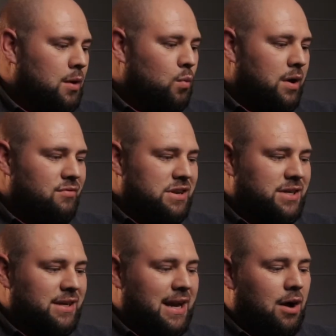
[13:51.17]
We're
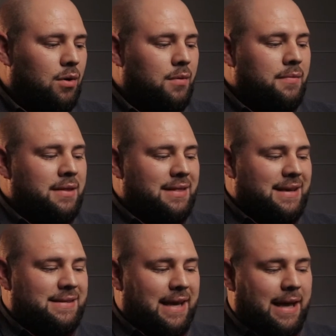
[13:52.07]
reaching now the
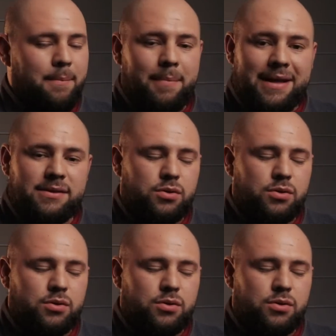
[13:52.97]
second band,